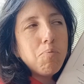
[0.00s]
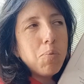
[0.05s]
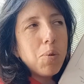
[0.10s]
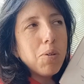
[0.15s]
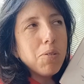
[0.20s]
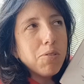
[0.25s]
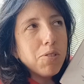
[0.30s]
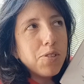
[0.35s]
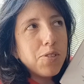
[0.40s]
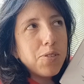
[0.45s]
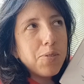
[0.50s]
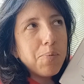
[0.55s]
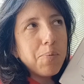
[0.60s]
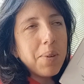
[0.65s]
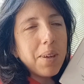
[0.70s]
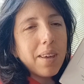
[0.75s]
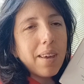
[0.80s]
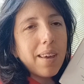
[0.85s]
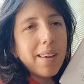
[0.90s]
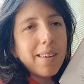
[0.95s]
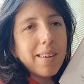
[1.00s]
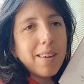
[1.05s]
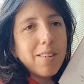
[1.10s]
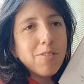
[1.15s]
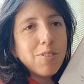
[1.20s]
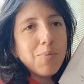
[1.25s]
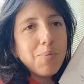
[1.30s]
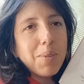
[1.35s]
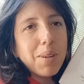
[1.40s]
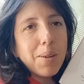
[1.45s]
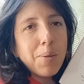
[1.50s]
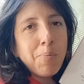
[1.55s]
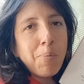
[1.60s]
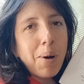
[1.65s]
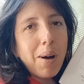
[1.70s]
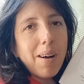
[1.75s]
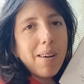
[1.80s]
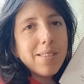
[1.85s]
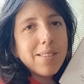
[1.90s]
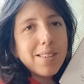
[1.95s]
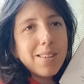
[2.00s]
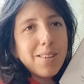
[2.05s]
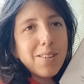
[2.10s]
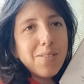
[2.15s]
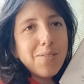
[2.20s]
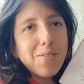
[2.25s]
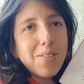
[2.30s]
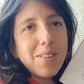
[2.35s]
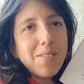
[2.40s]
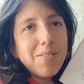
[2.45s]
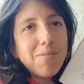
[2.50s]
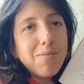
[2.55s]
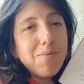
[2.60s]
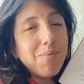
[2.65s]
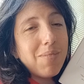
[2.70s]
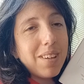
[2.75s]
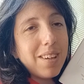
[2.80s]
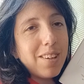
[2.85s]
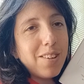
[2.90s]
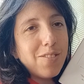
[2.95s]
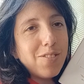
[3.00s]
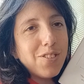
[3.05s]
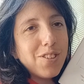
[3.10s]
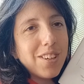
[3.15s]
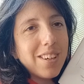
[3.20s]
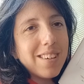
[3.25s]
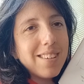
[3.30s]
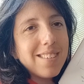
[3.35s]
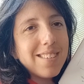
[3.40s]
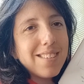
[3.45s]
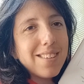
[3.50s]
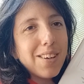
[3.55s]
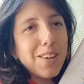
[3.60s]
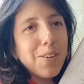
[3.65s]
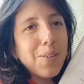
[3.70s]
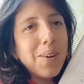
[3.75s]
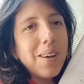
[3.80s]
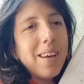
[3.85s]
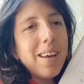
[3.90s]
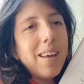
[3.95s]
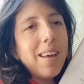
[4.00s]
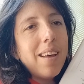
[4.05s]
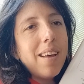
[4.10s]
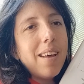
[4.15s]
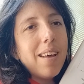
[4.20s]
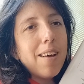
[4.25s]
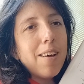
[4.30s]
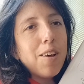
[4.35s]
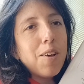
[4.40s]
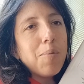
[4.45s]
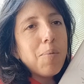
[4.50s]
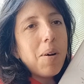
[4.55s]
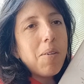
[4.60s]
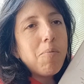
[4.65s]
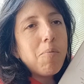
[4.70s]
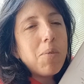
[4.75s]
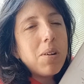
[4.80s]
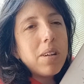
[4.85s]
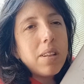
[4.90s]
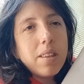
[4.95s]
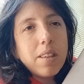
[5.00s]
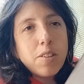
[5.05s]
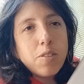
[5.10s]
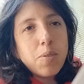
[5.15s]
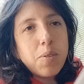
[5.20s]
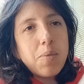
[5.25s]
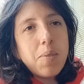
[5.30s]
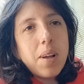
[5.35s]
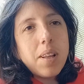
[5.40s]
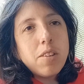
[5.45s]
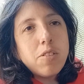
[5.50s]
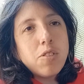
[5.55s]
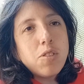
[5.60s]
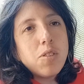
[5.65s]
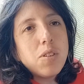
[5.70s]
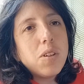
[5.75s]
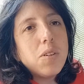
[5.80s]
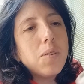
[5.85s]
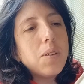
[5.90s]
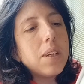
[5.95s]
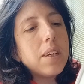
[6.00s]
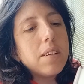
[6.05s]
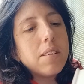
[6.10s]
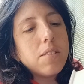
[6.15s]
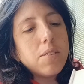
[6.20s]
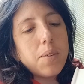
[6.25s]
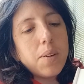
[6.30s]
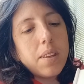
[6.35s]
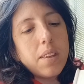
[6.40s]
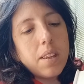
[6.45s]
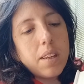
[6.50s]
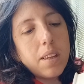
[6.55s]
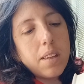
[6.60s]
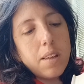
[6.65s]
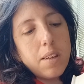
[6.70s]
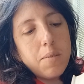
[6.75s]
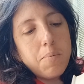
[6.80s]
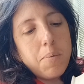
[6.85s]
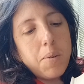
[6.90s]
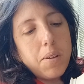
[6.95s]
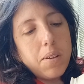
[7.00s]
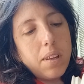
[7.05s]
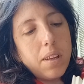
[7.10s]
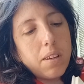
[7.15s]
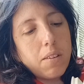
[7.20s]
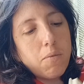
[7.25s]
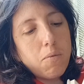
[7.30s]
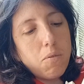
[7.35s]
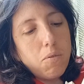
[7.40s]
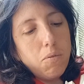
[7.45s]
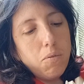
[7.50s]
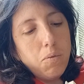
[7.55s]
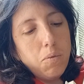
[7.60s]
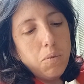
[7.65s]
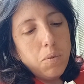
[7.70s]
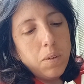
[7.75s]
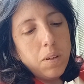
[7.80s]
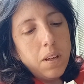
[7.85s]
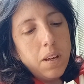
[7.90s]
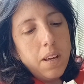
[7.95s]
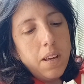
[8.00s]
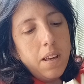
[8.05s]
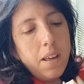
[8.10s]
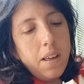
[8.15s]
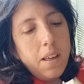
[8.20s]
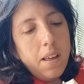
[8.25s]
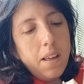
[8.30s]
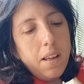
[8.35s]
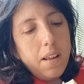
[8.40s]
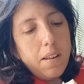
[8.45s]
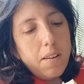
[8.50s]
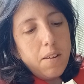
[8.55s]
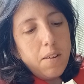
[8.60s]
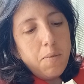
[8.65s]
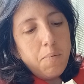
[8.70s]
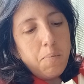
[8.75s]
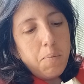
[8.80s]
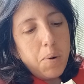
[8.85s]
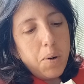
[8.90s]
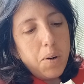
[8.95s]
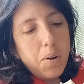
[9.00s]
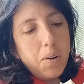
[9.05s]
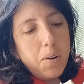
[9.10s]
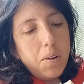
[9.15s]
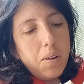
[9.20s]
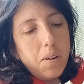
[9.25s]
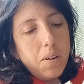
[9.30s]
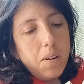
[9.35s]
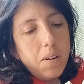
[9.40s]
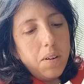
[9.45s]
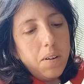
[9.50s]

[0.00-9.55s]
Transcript: boosts me and gives me a positive energy. So um, I'm reading this one rather slowly. So I think I'm on like rule number